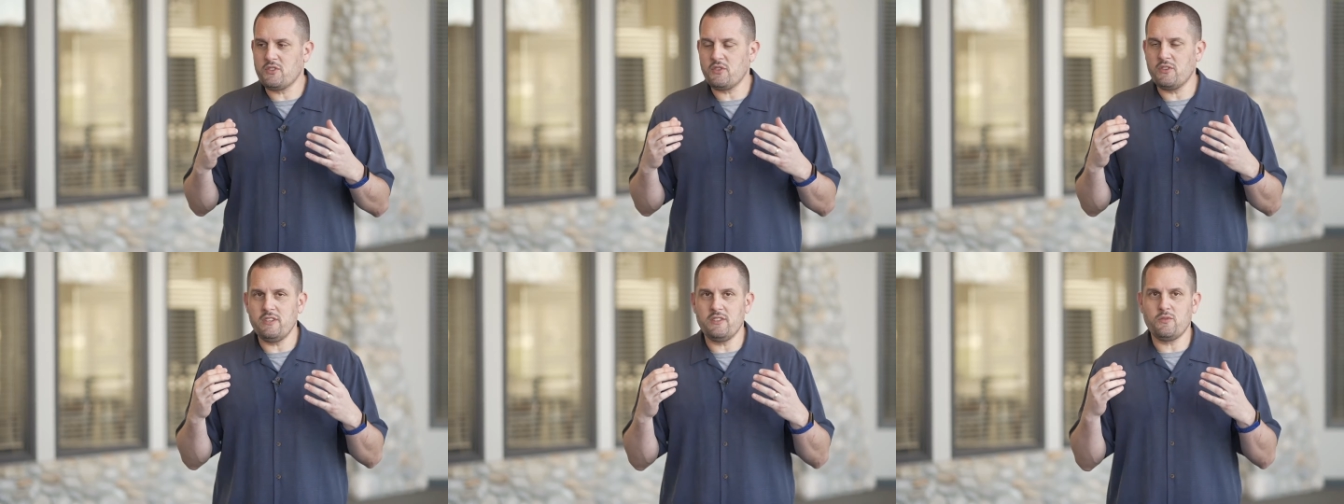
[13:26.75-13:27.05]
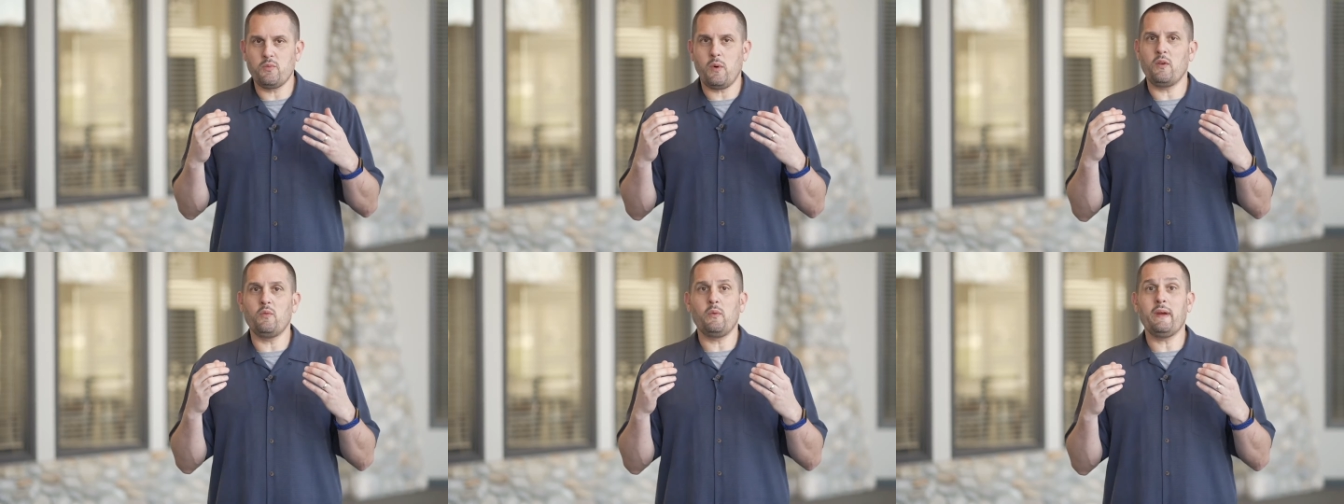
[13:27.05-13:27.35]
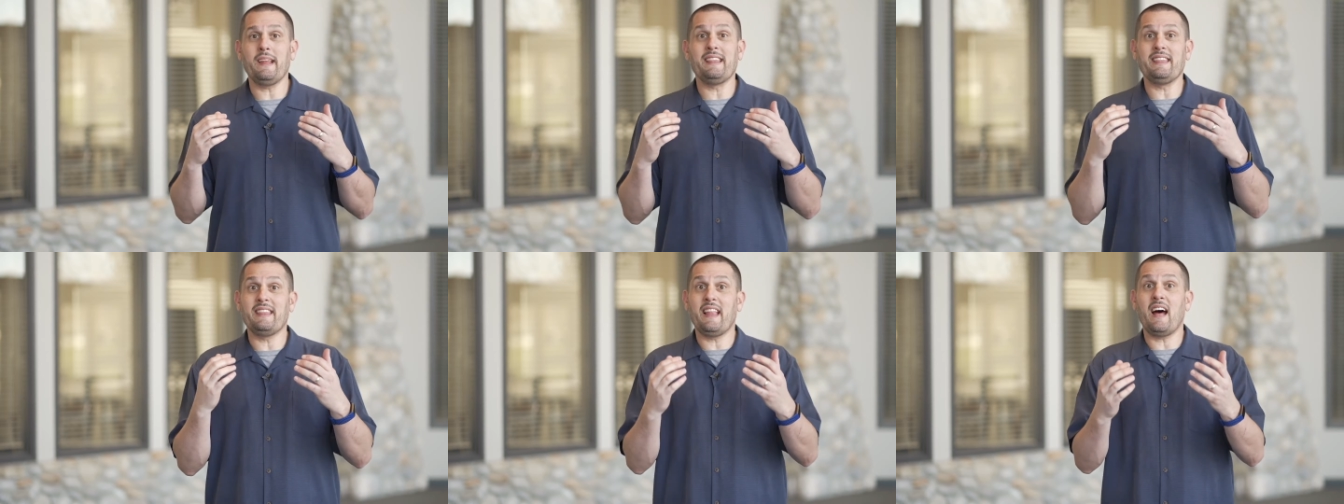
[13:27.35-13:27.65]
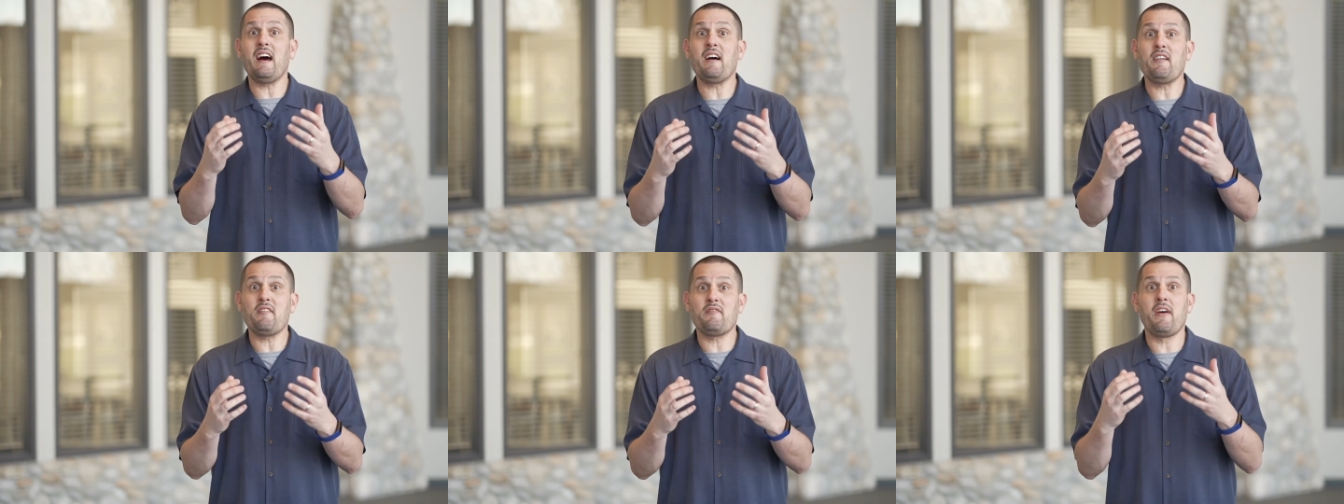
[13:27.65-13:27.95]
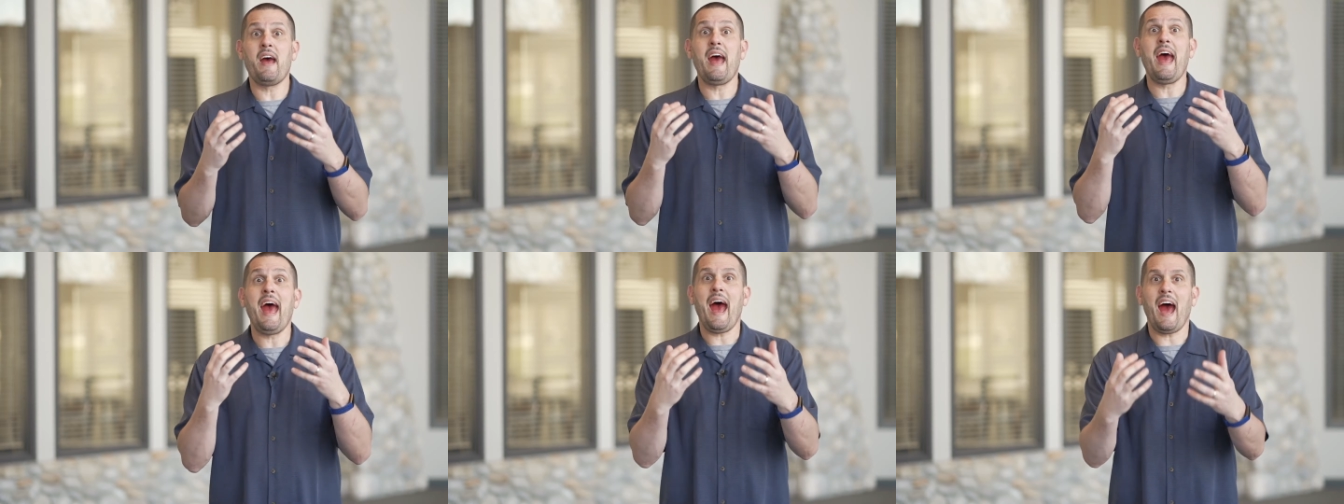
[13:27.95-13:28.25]
is when we love
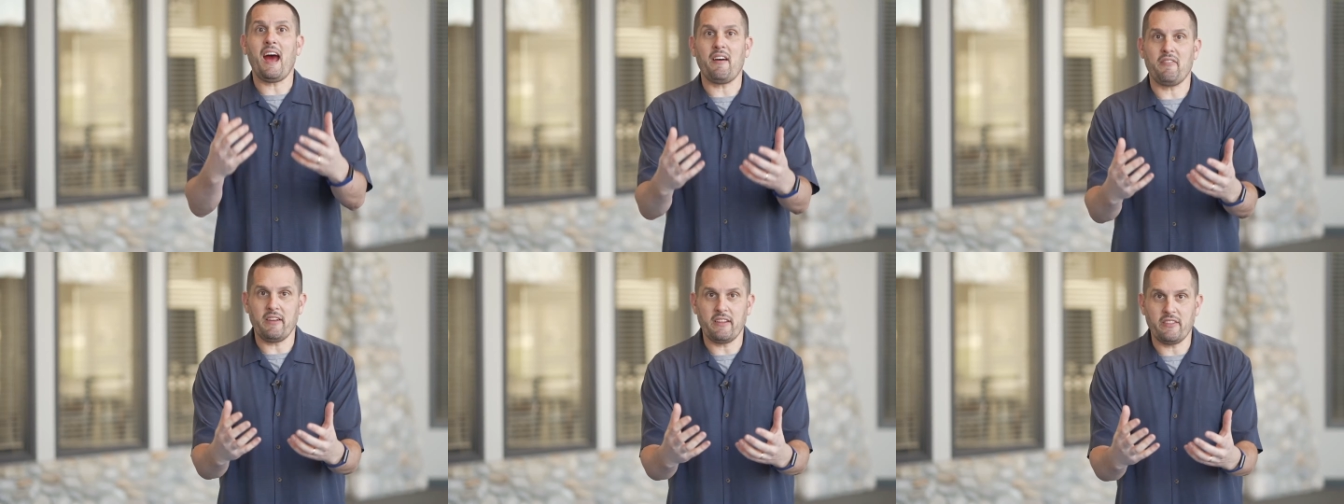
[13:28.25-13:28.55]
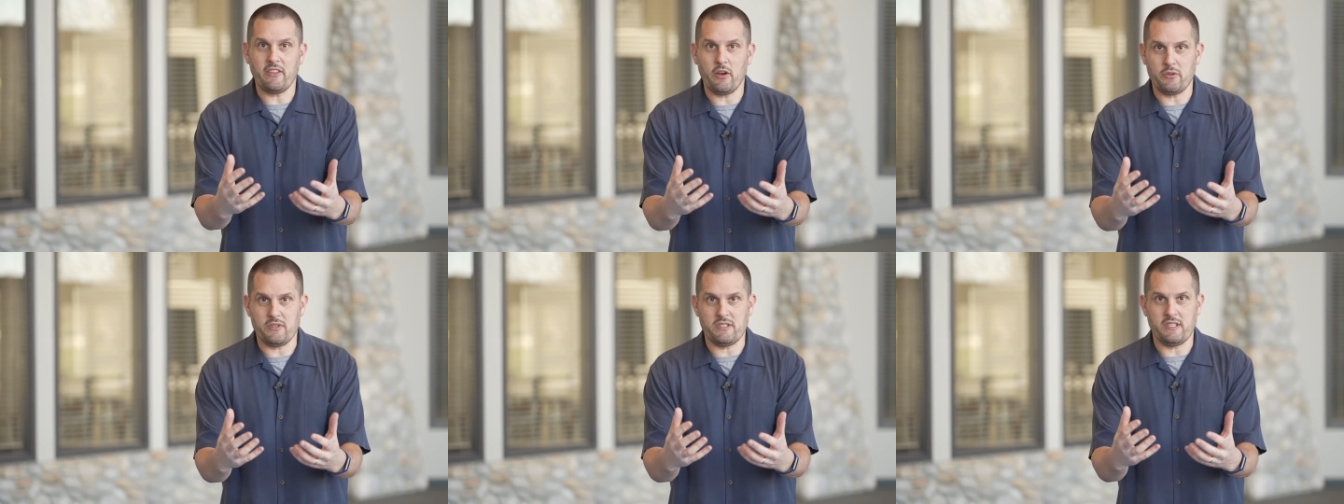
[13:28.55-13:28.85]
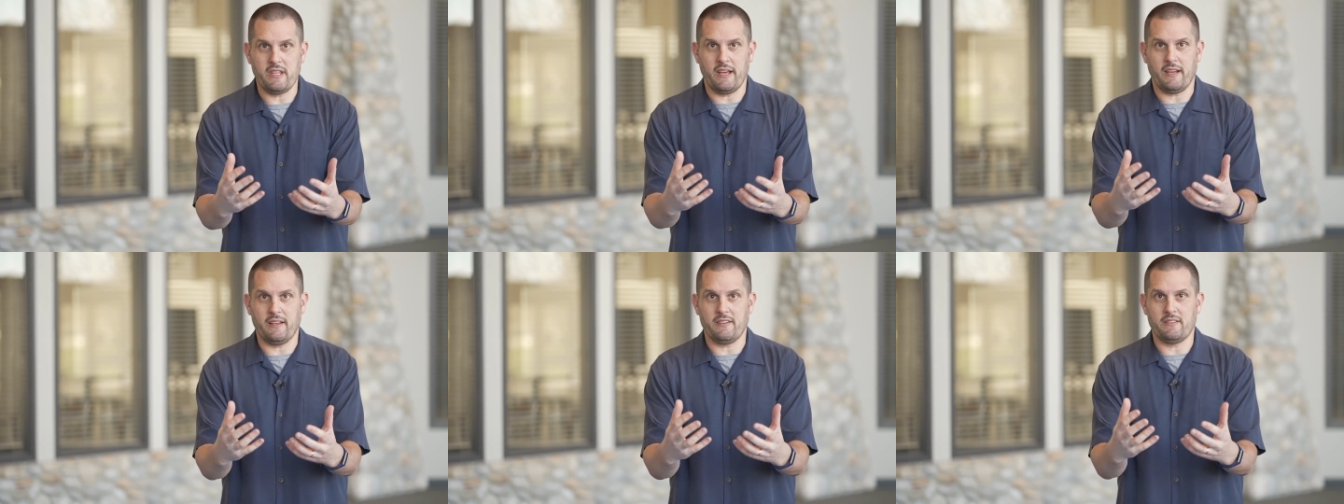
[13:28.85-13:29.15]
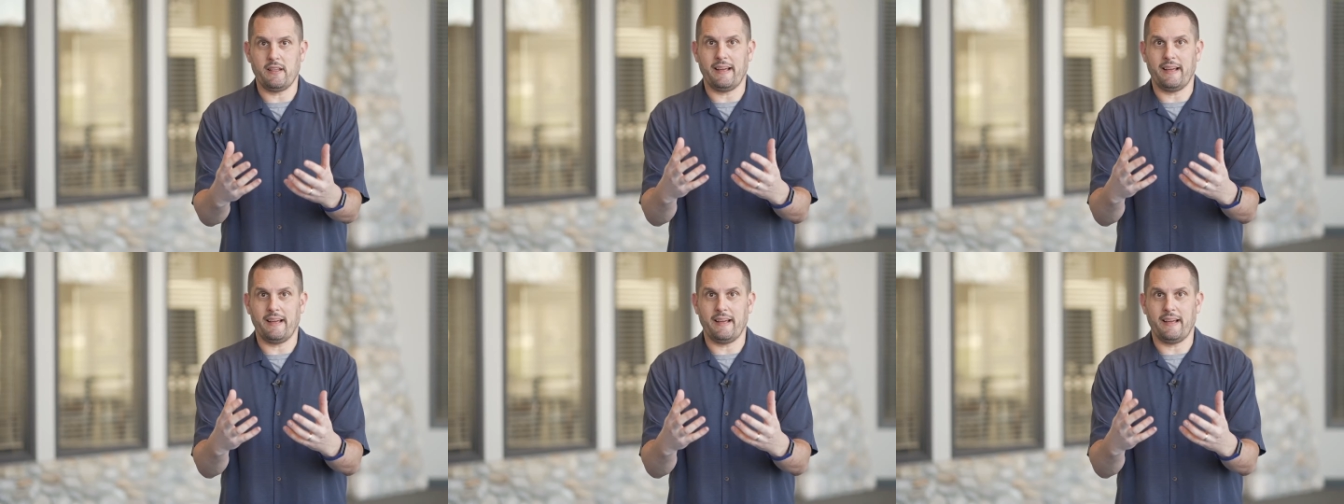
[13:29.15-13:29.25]
having those things.